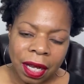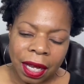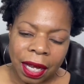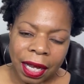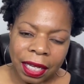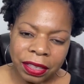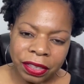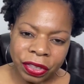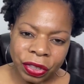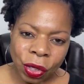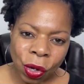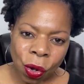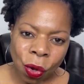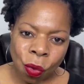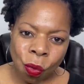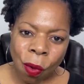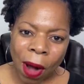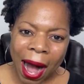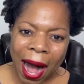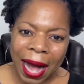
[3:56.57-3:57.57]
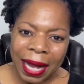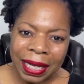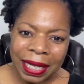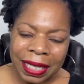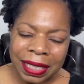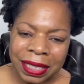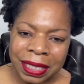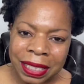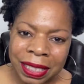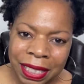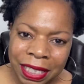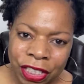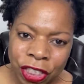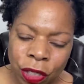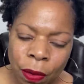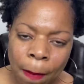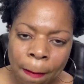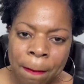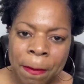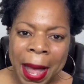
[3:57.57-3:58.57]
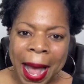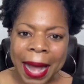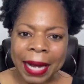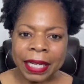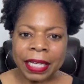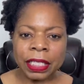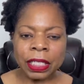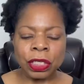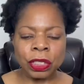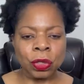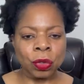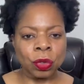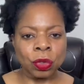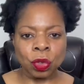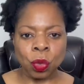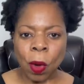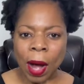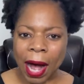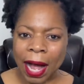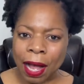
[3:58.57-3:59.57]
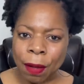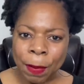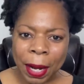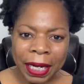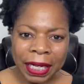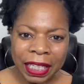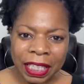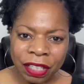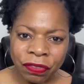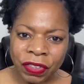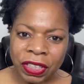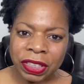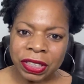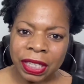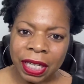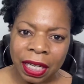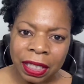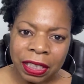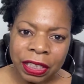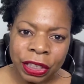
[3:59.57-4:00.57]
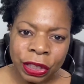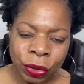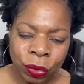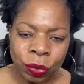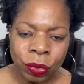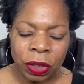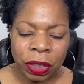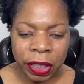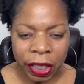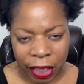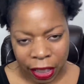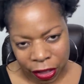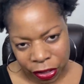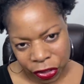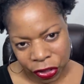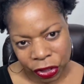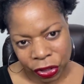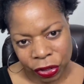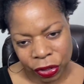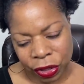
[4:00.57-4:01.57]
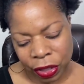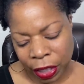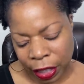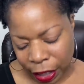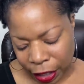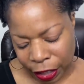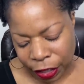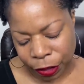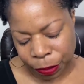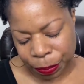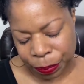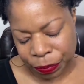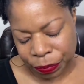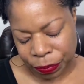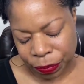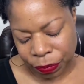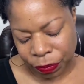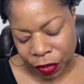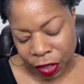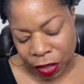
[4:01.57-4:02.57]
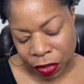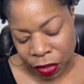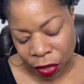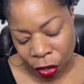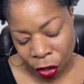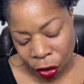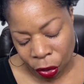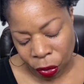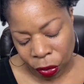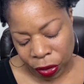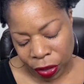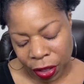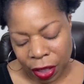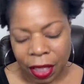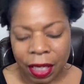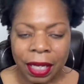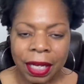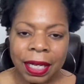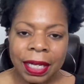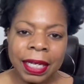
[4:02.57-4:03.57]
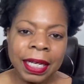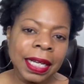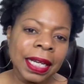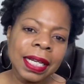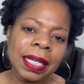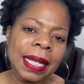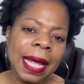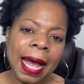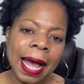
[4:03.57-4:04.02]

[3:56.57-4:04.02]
And so why is this back in the news? Why am I even telling you this? Okay. So he